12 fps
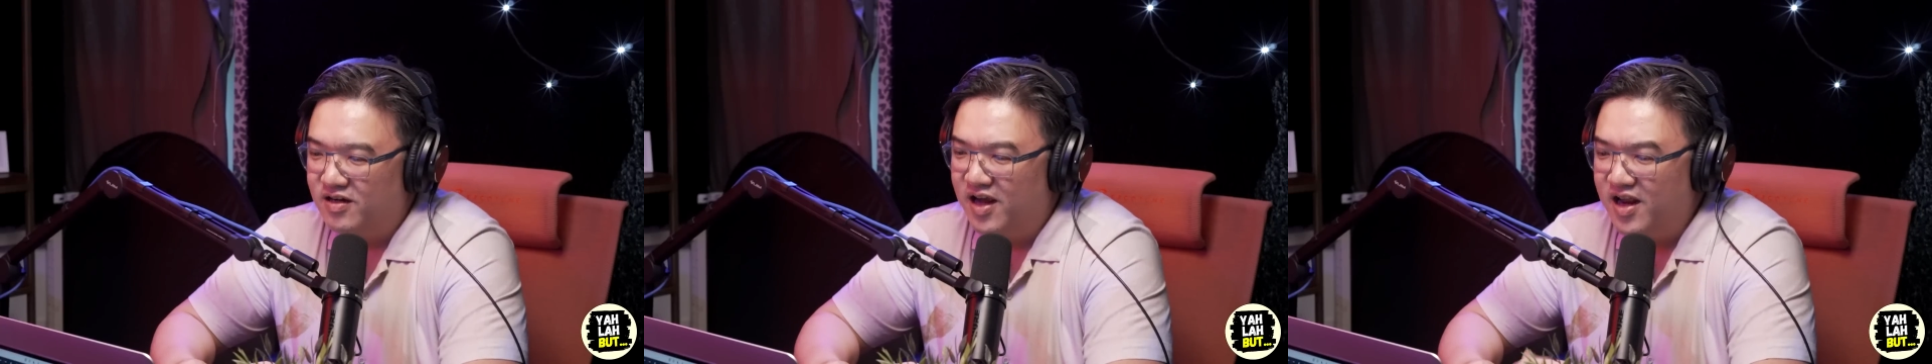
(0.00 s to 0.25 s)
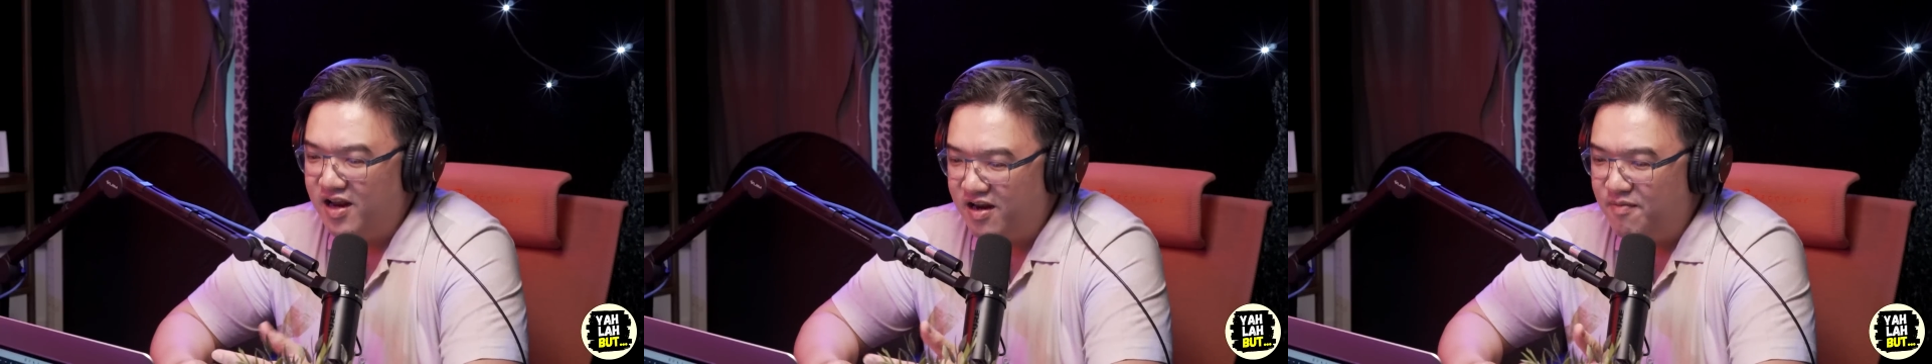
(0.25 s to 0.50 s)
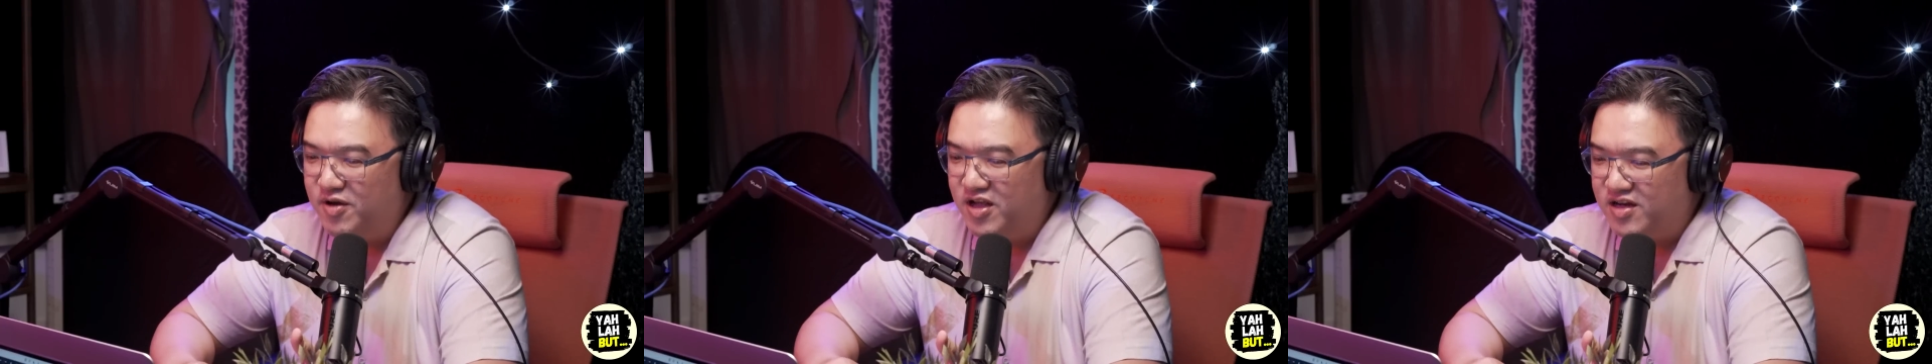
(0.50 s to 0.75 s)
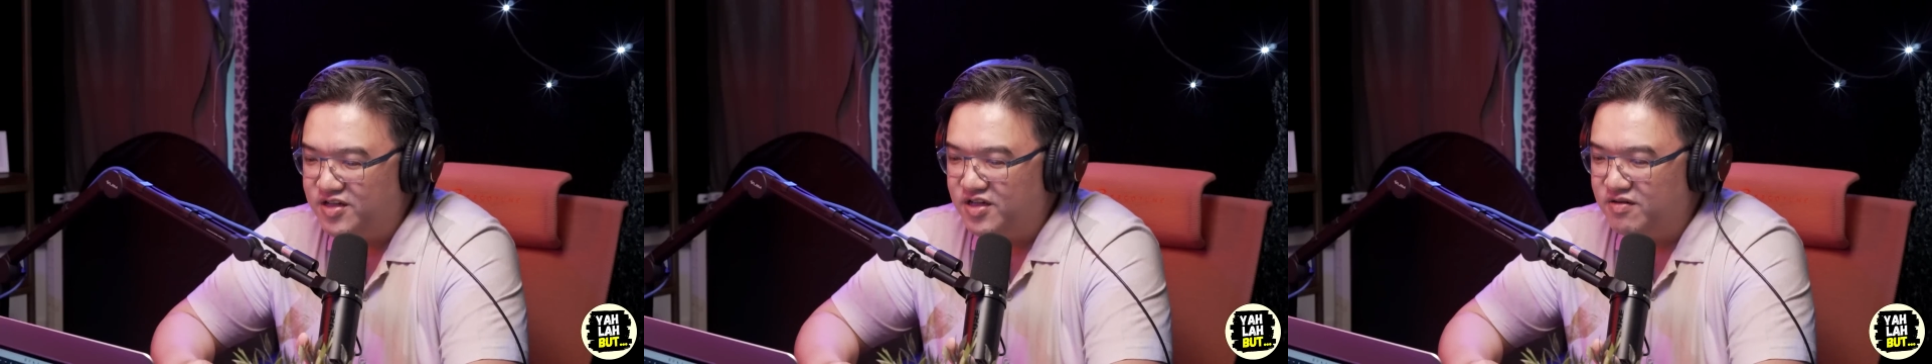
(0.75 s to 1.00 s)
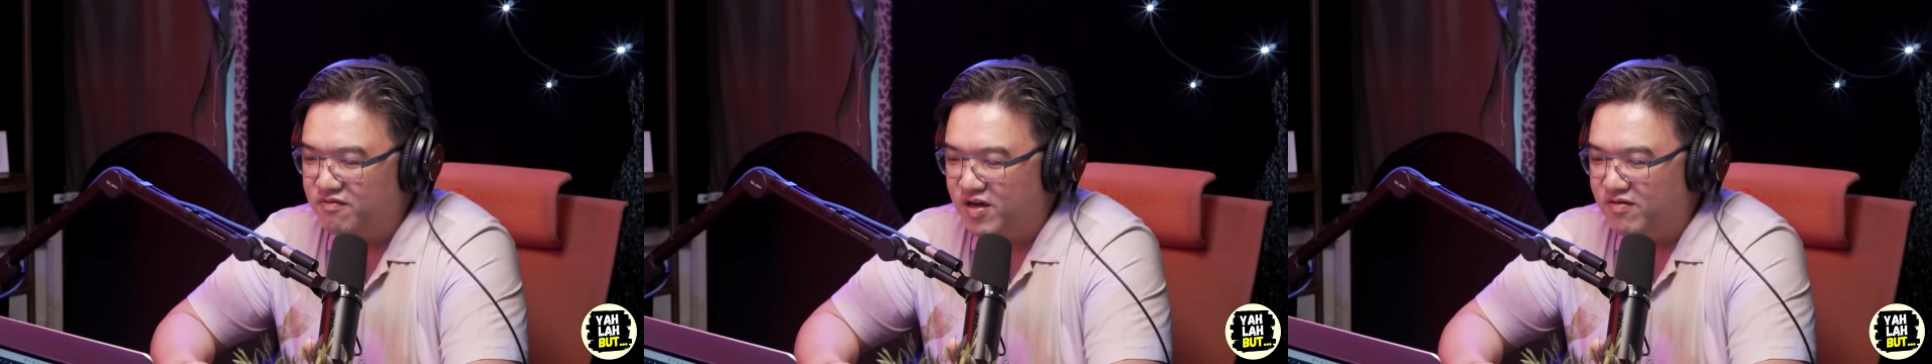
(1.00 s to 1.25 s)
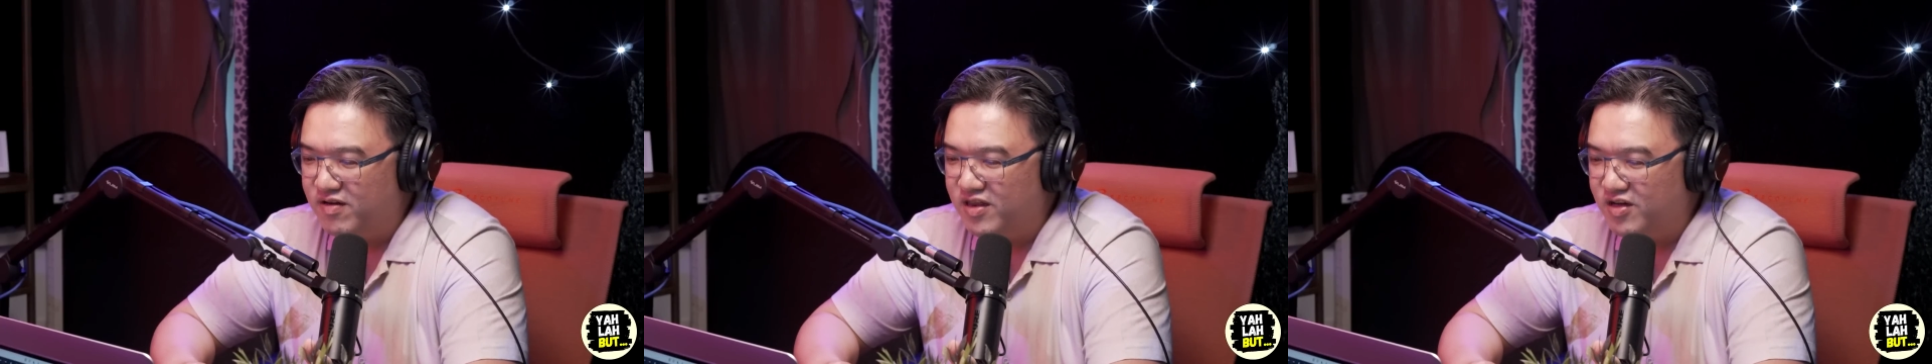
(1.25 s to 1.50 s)
And I mean, actually,
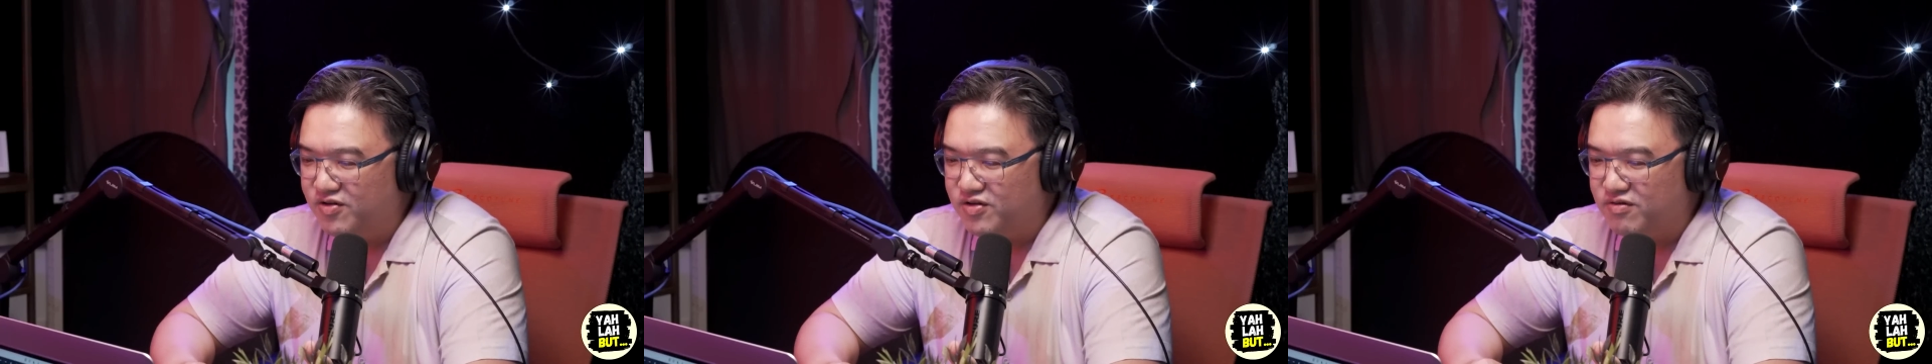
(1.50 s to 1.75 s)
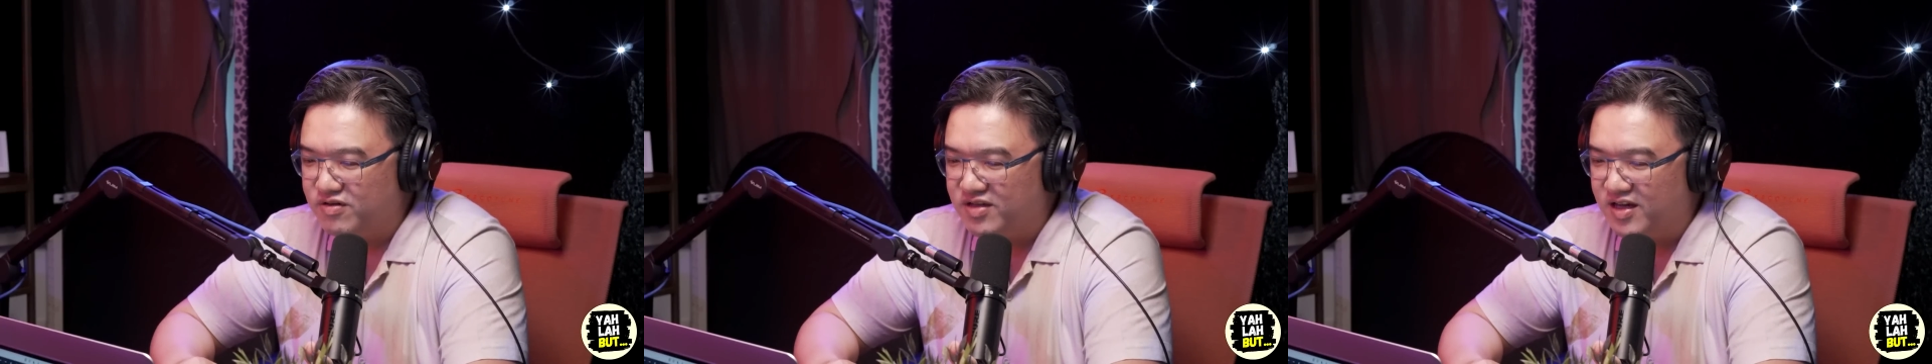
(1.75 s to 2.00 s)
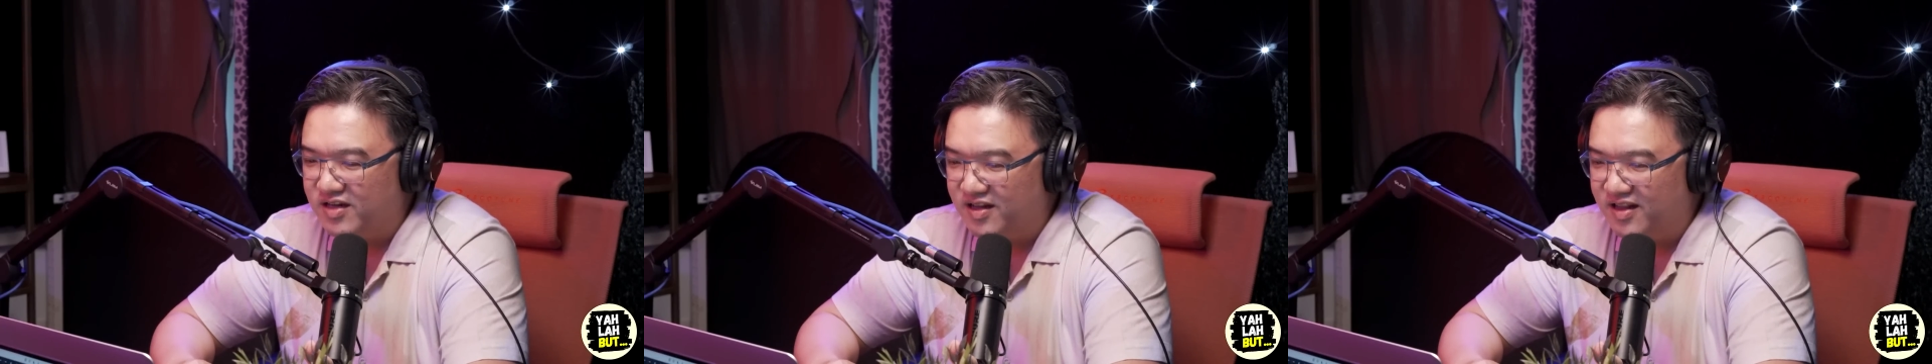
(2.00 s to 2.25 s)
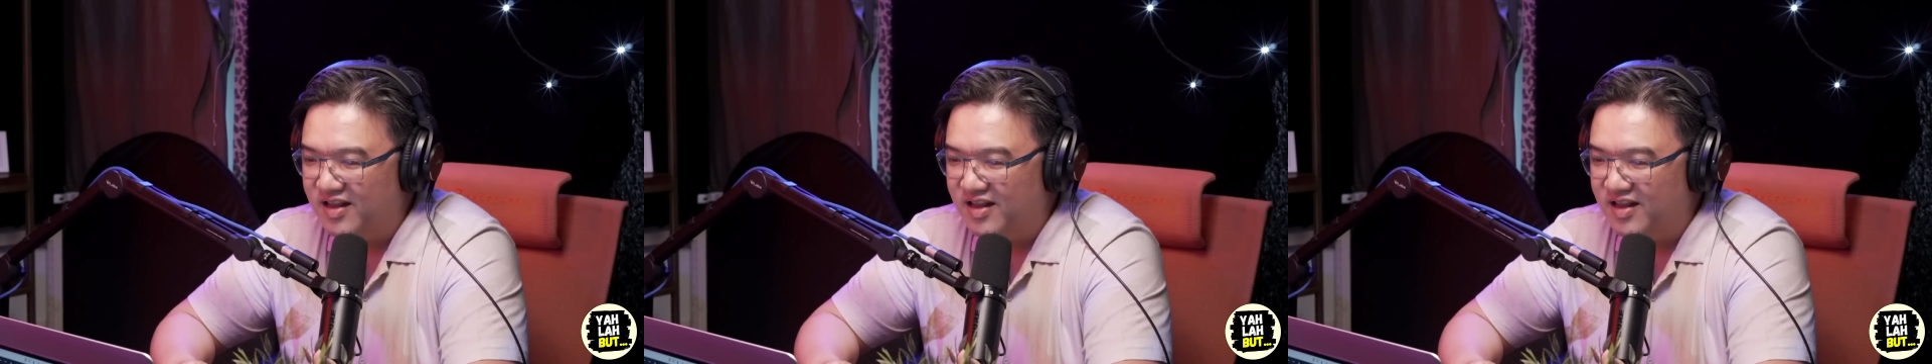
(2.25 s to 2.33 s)
one thing also was like